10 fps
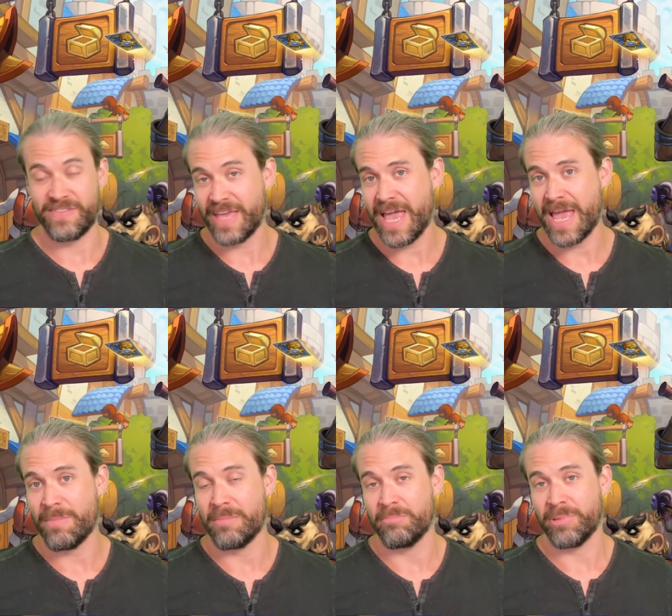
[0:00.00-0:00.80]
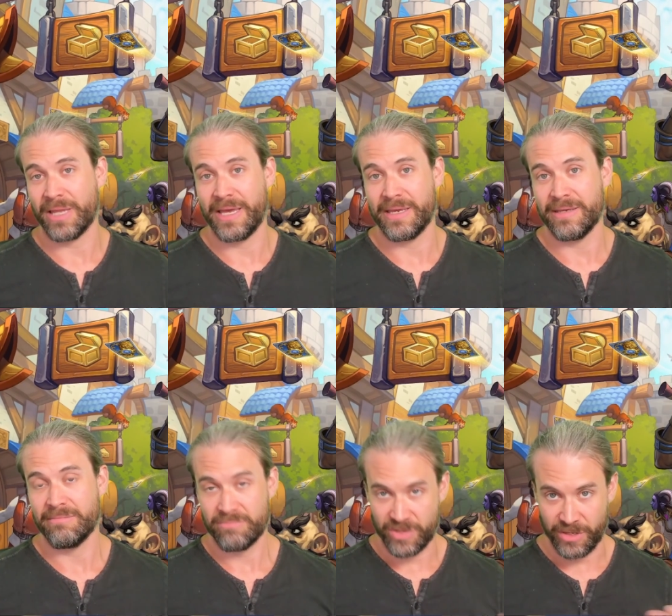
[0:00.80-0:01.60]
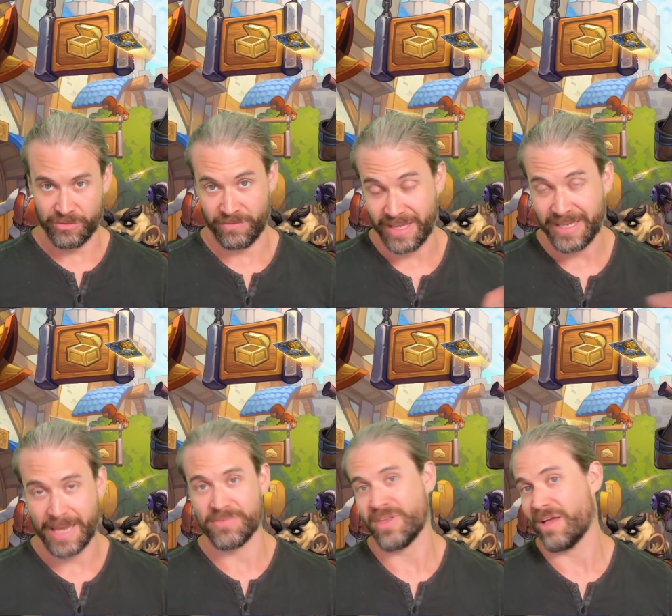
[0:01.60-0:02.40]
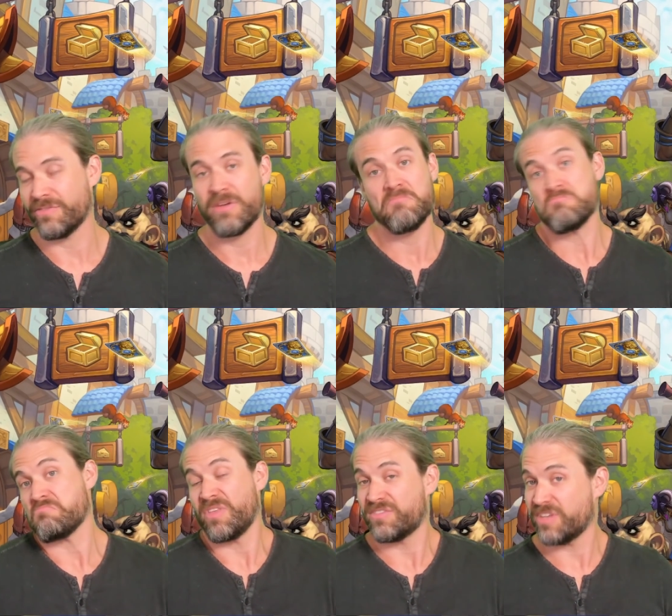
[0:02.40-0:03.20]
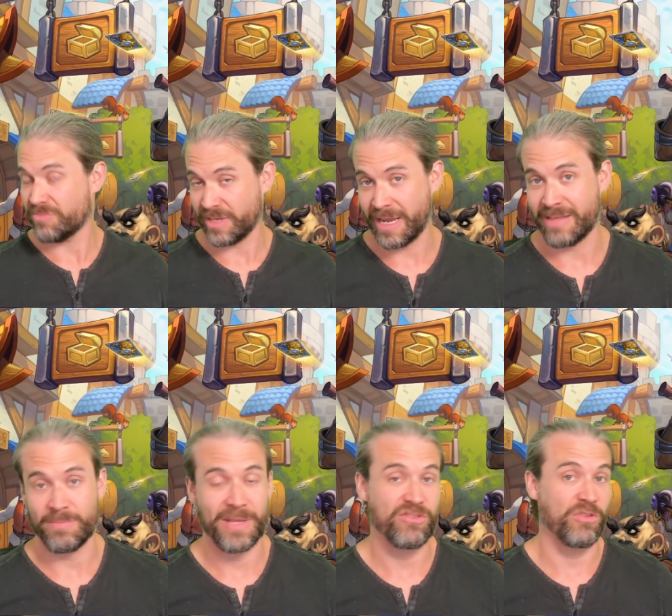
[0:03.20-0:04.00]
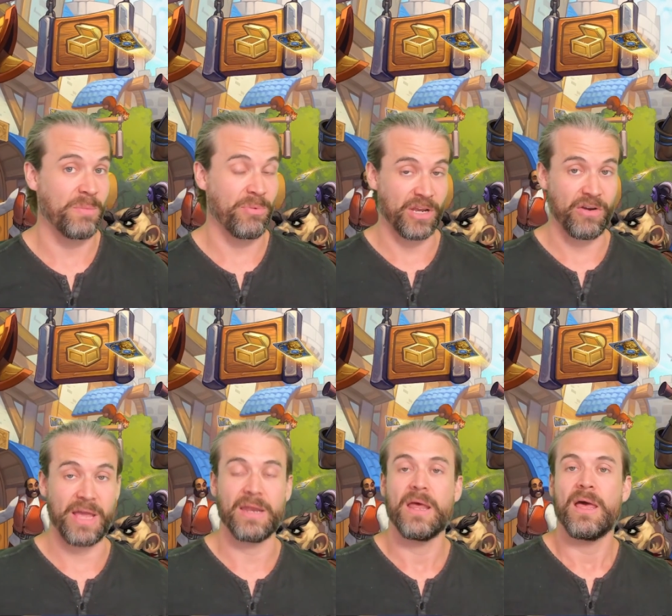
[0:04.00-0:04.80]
the game and play sort of late game stuff, this seems like it has the potential to be pretty great.